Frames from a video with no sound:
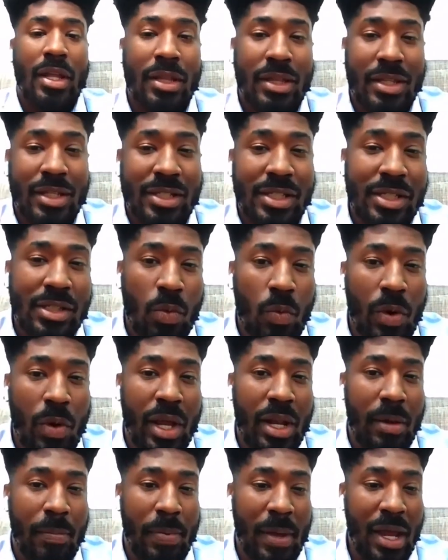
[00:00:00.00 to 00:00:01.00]
This is a
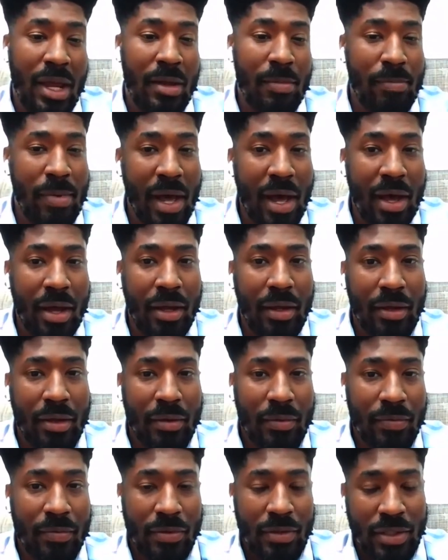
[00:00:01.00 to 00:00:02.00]
way to pay it back.
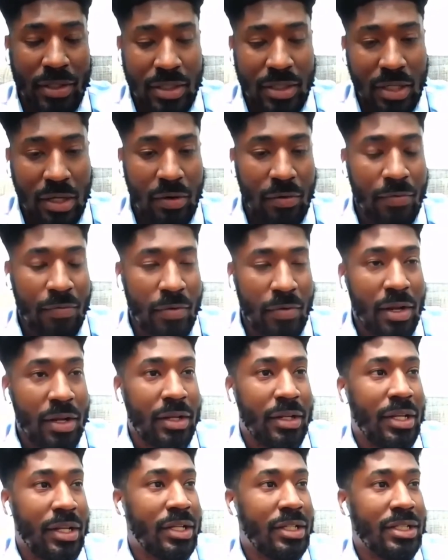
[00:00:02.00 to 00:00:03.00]
Yeah. To your
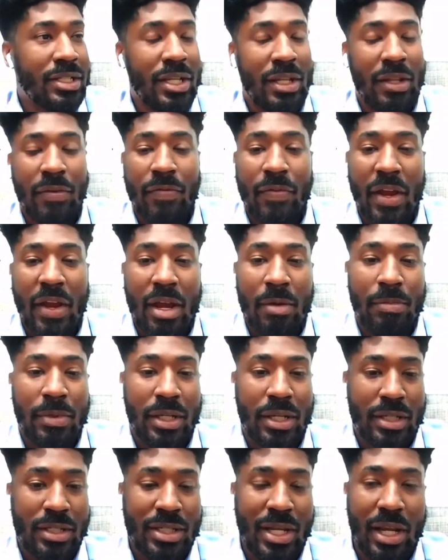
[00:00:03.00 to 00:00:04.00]
friend and to the
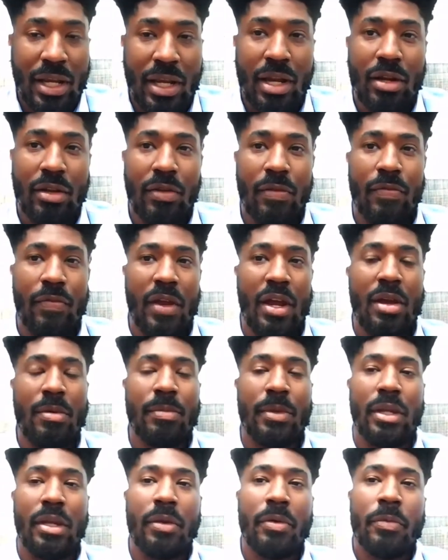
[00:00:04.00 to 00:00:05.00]
family and take care of the
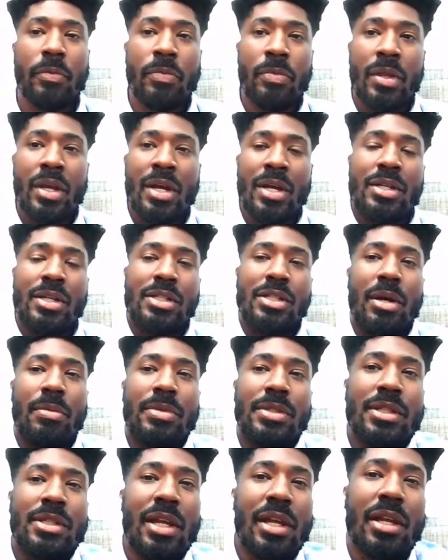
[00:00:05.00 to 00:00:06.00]
family. Yeah. So I
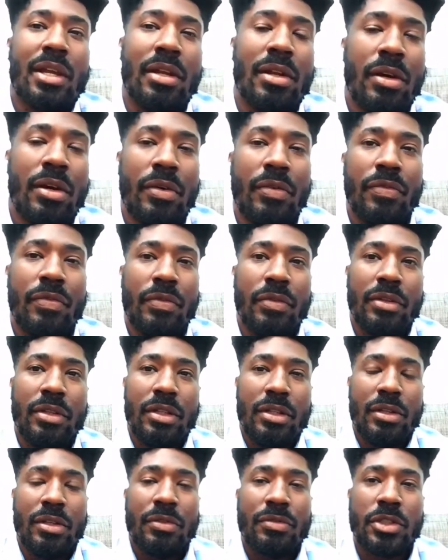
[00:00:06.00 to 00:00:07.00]
was thinking of
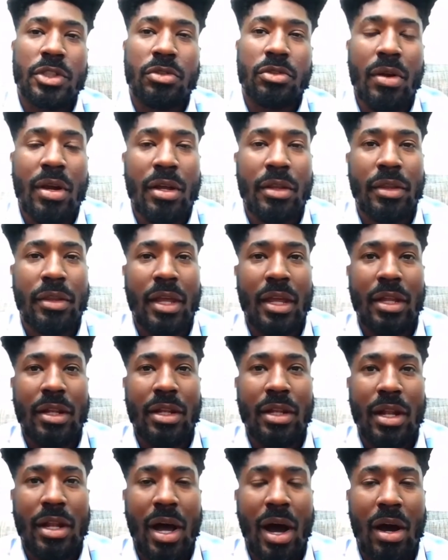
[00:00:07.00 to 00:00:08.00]
strength,
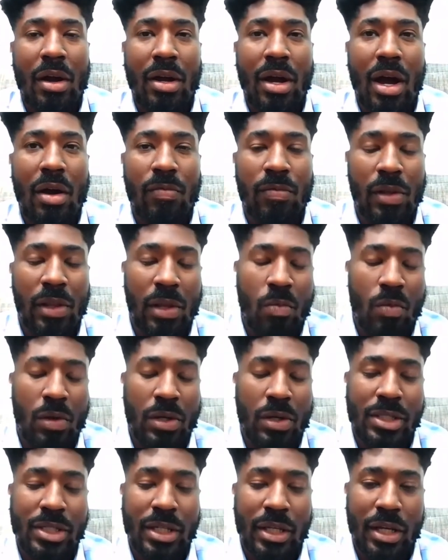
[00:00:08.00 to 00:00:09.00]
and I really
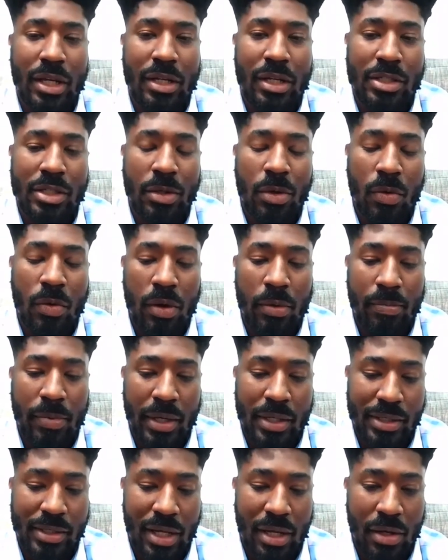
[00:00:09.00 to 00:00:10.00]
wanted to get into it
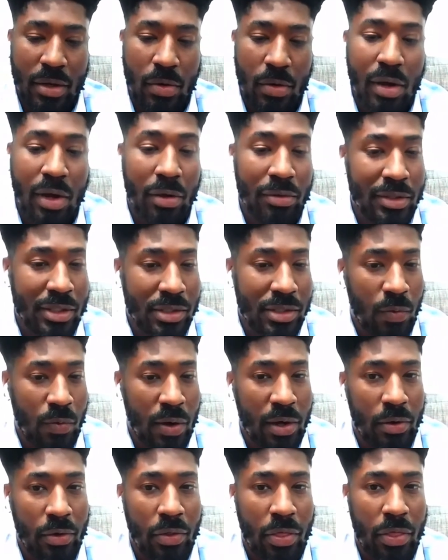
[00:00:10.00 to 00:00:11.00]
because I know health as
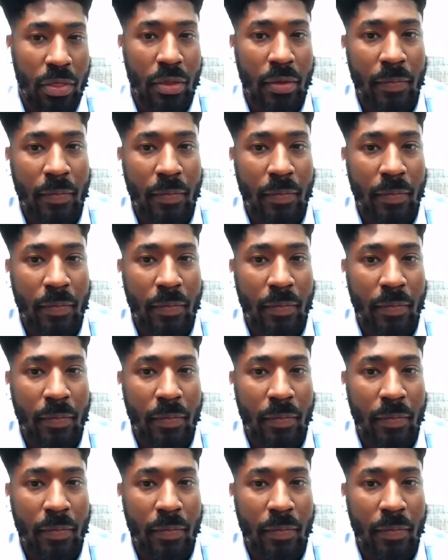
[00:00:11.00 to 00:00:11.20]
well.